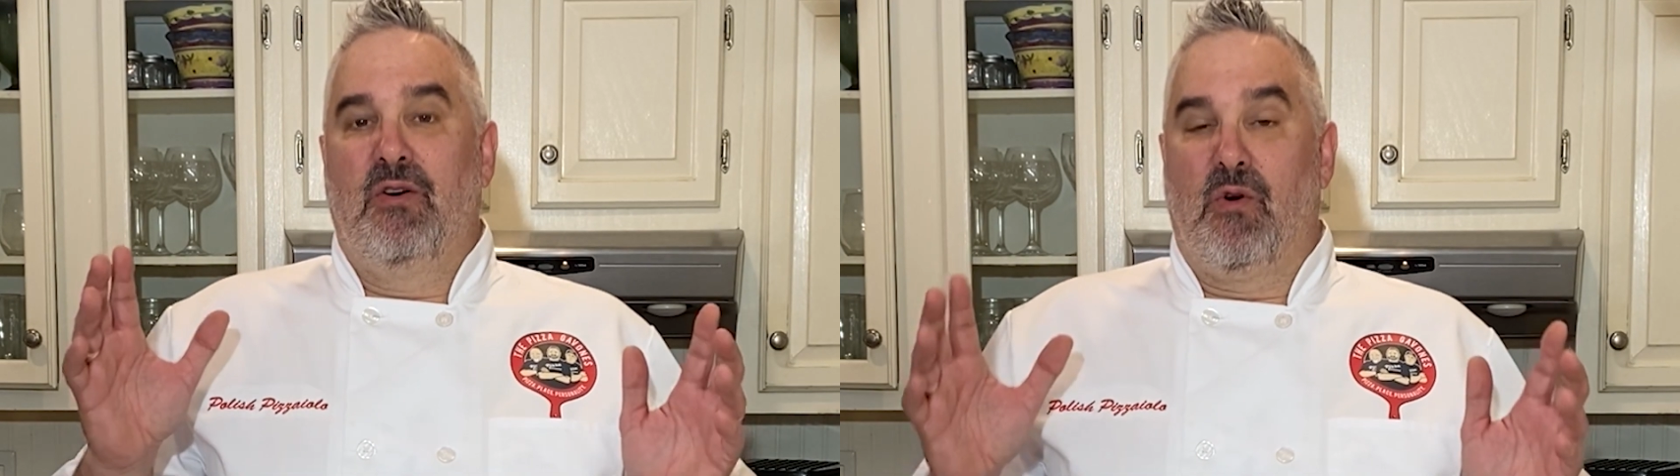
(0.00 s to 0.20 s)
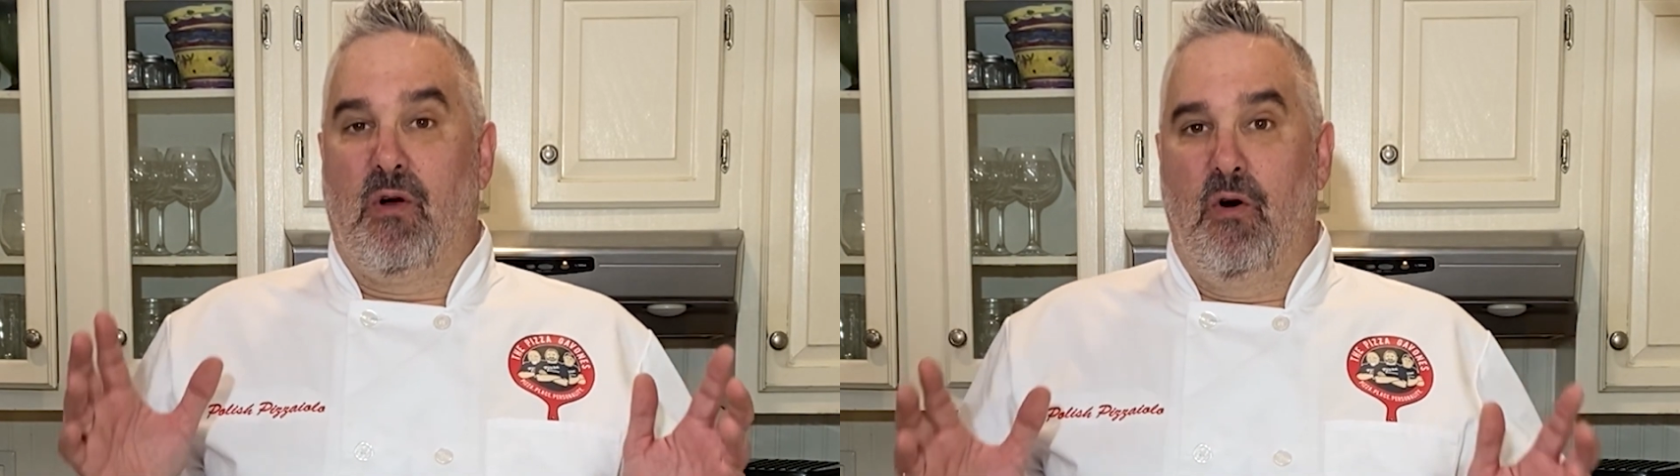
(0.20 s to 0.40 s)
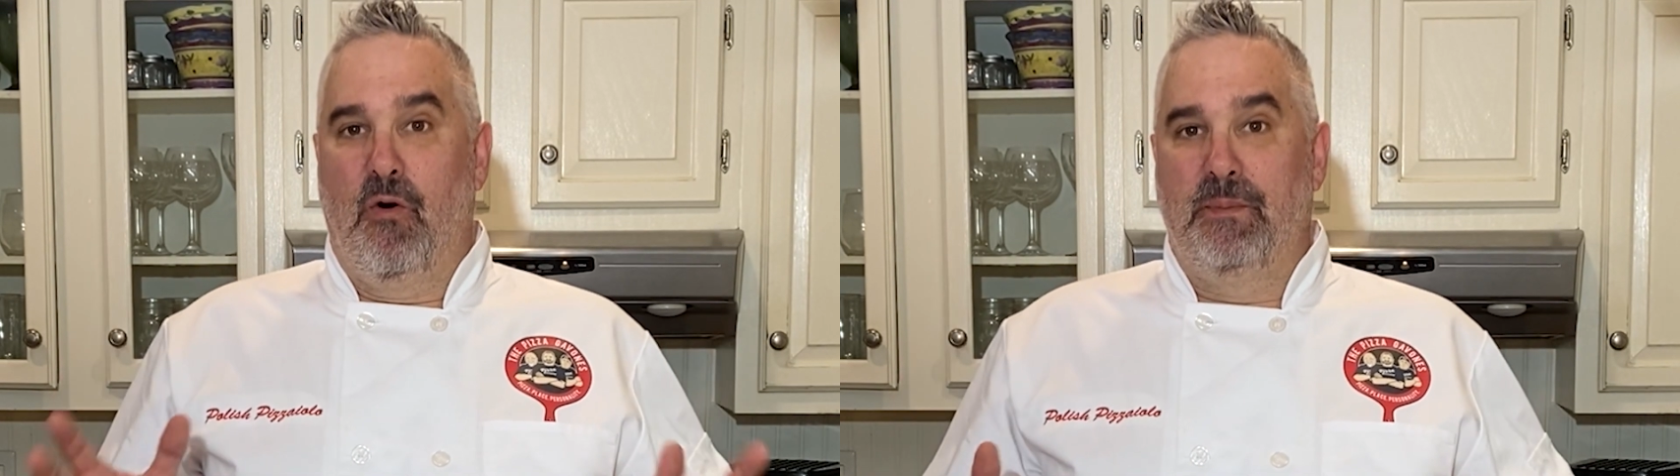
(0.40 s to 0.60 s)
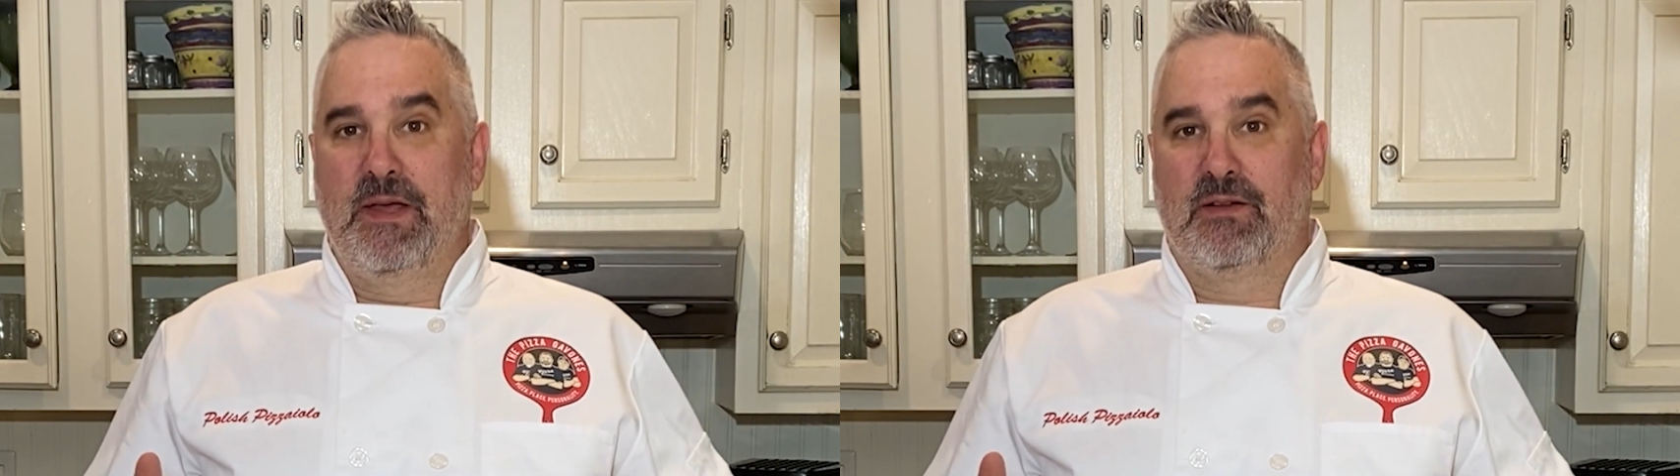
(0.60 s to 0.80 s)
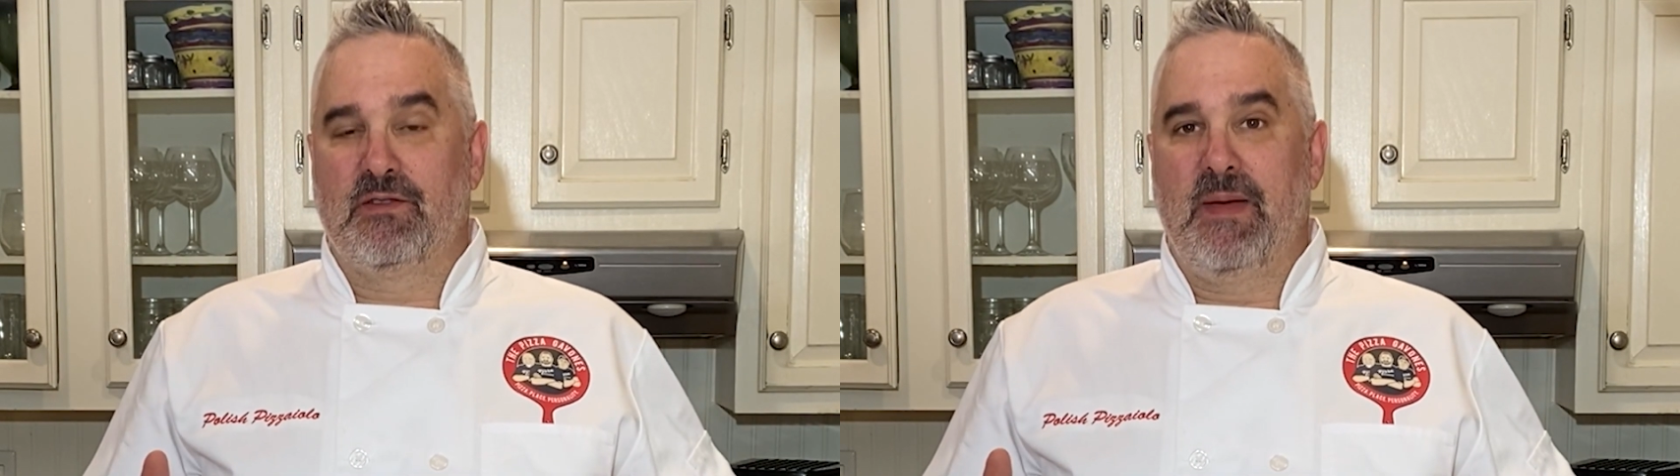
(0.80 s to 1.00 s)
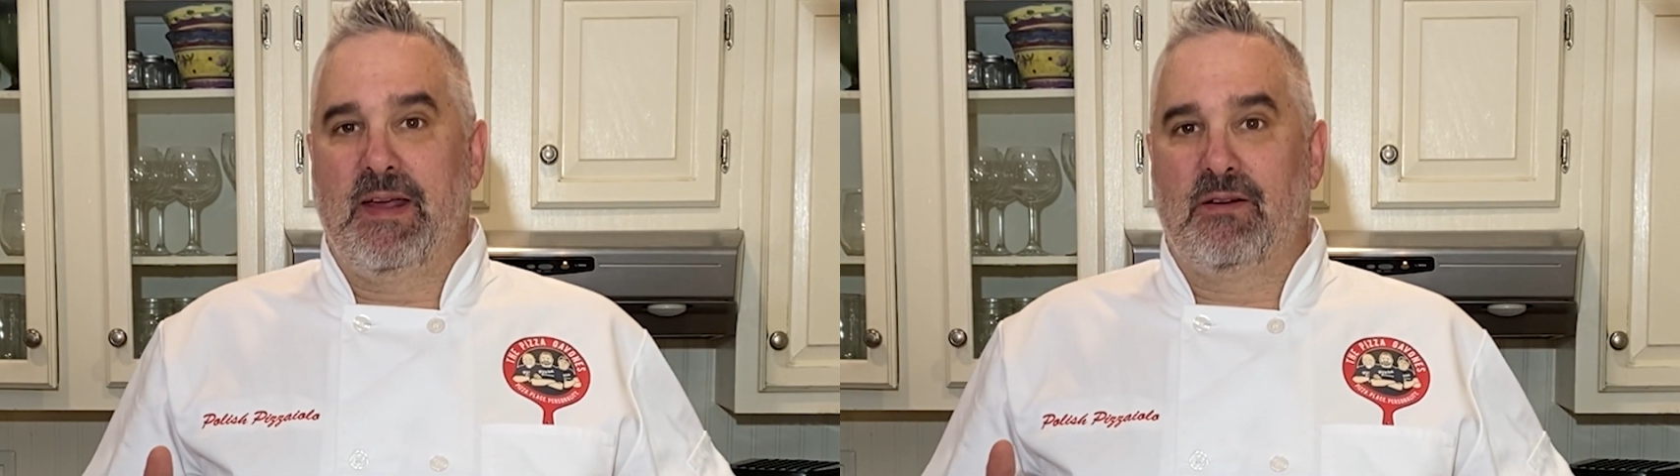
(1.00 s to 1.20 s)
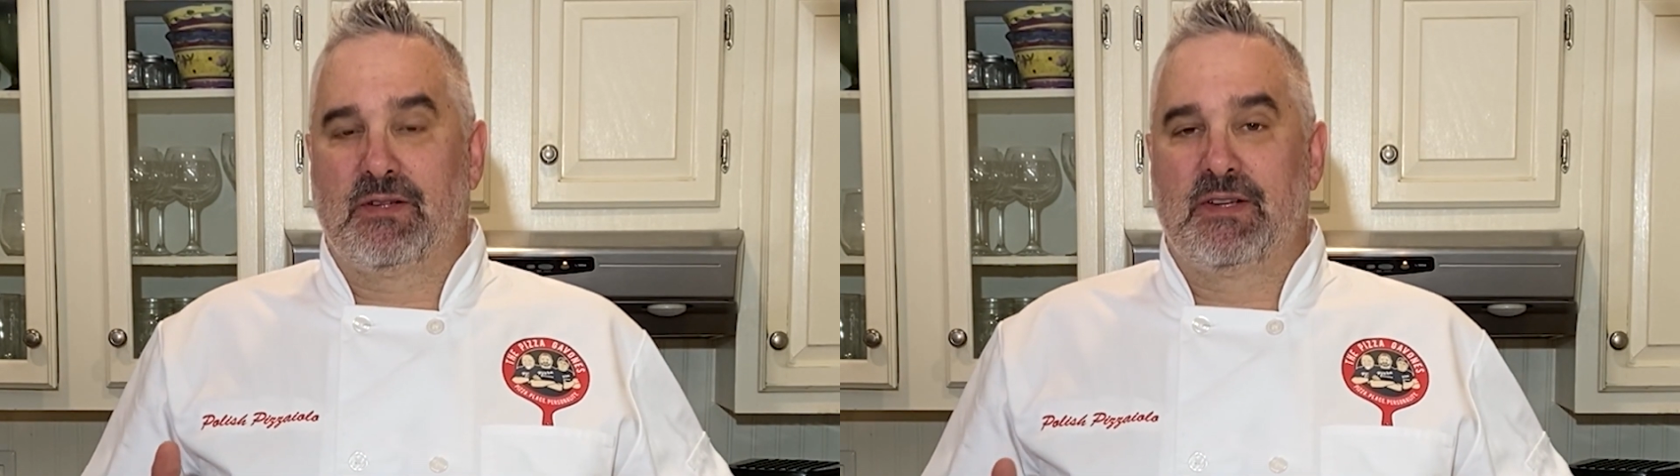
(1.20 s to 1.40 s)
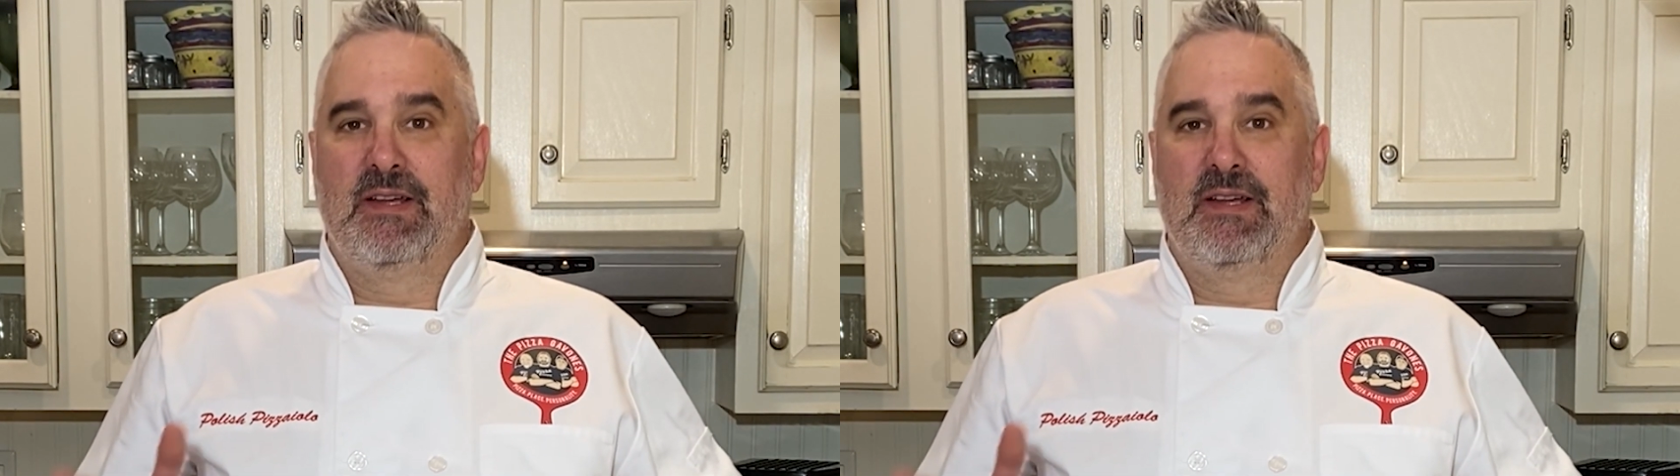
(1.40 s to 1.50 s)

or whole peeled tomatoes.